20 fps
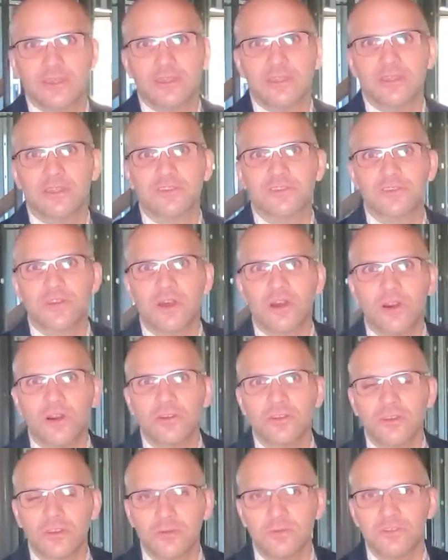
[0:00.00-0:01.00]
let's all
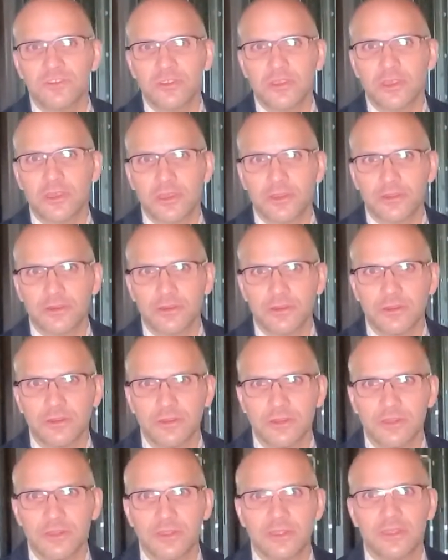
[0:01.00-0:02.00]
come
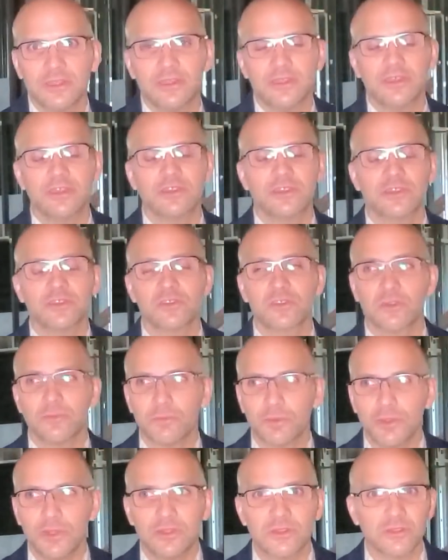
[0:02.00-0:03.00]
together and let's
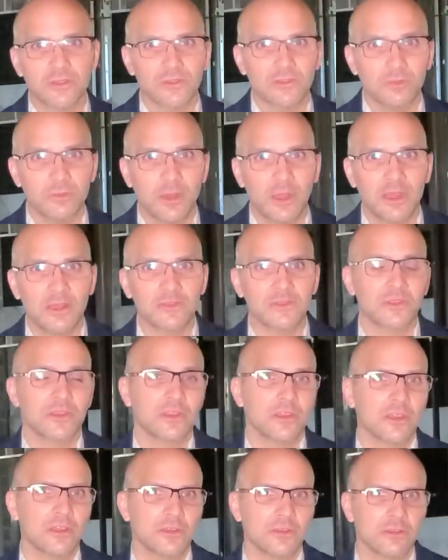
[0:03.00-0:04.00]
complete this mosque
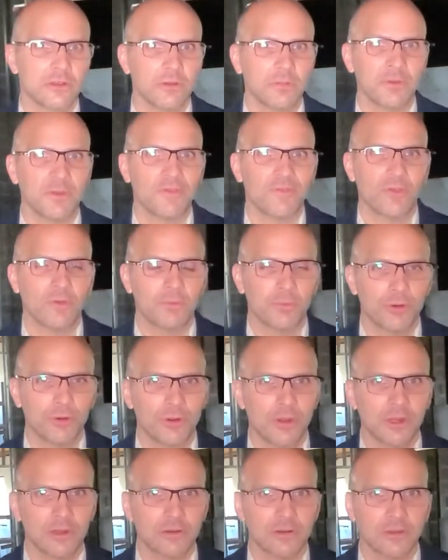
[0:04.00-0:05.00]
and get it open for
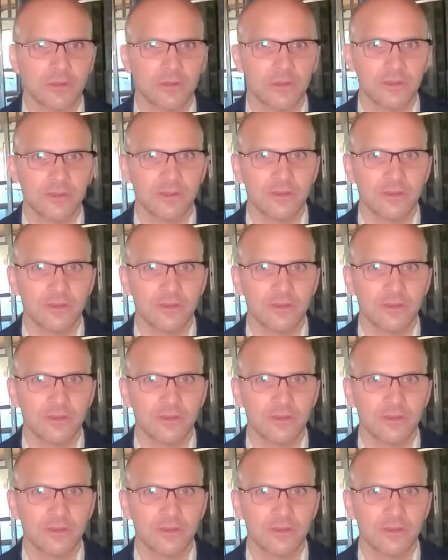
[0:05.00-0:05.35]
prayer.